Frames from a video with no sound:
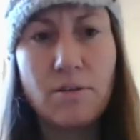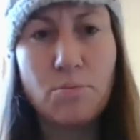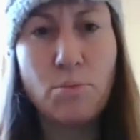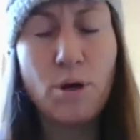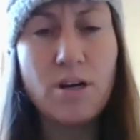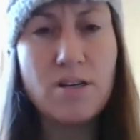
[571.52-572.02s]

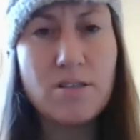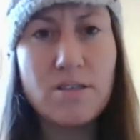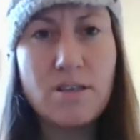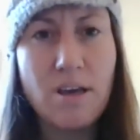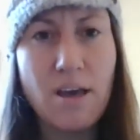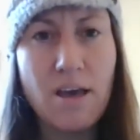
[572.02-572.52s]

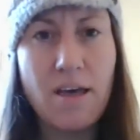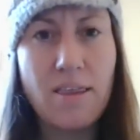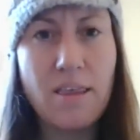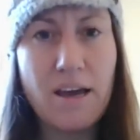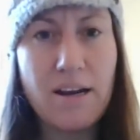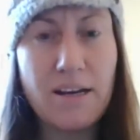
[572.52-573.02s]
bars,
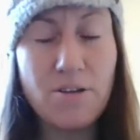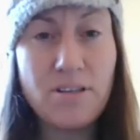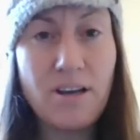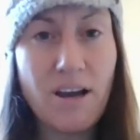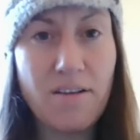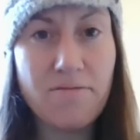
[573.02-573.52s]
and I used
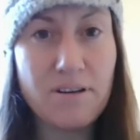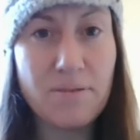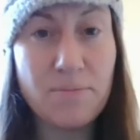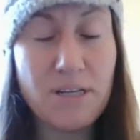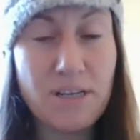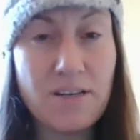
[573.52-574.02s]
to have one. I'm
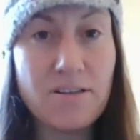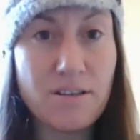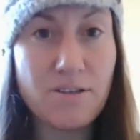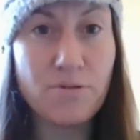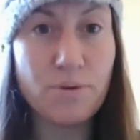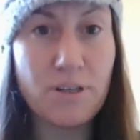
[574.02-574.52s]
going to get
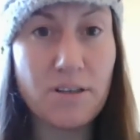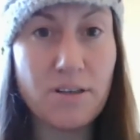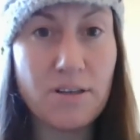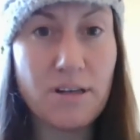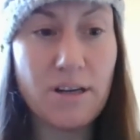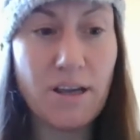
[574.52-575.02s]
another
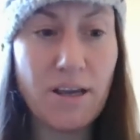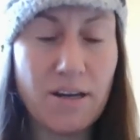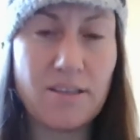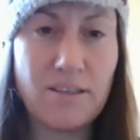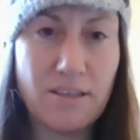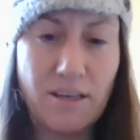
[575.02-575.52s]
one, and
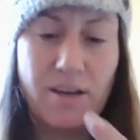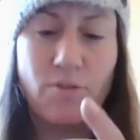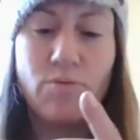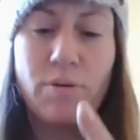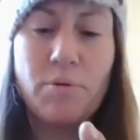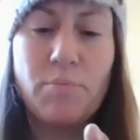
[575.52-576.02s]
it's like a
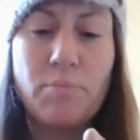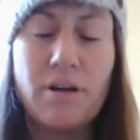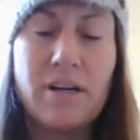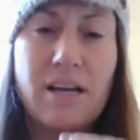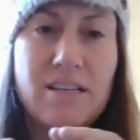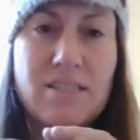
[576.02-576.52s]
rubber bar,
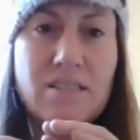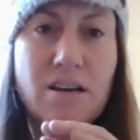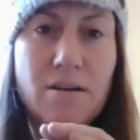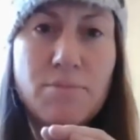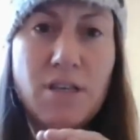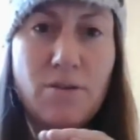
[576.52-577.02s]
and it has
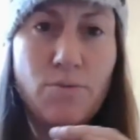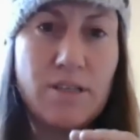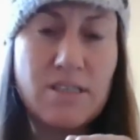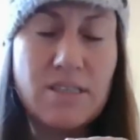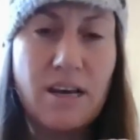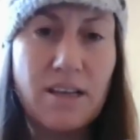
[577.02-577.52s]
nubs on
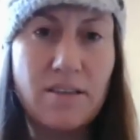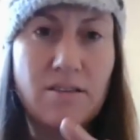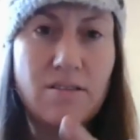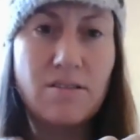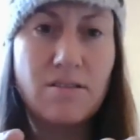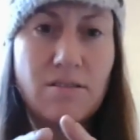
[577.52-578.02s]
one side,
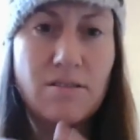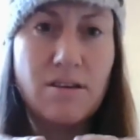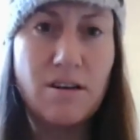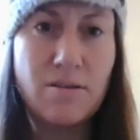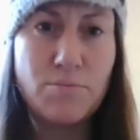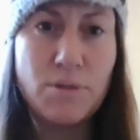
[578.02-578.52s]
little
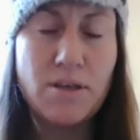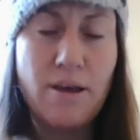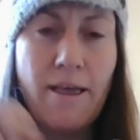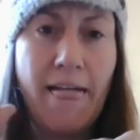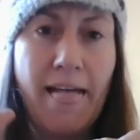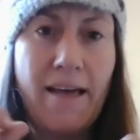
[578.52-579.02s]
nubs,
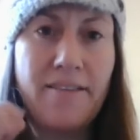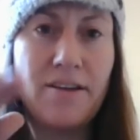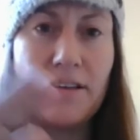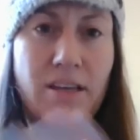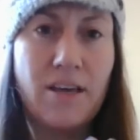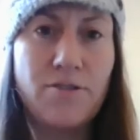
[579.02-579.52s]
and then
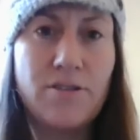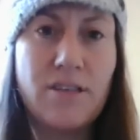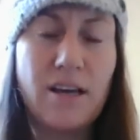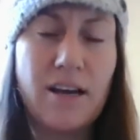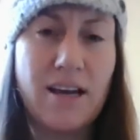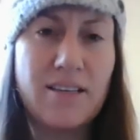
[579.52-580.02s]
on the other
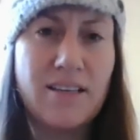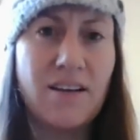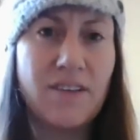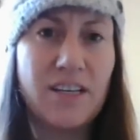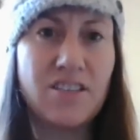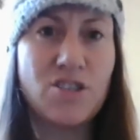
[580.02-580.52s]
side it has kind
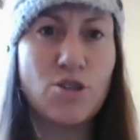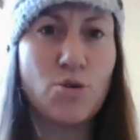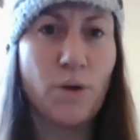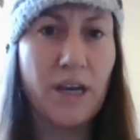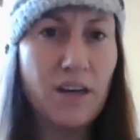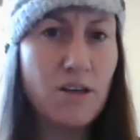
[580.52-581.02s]
of like a
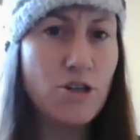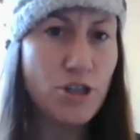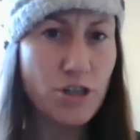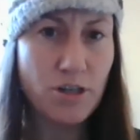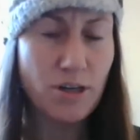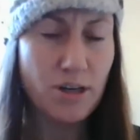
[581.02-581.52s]
squeege.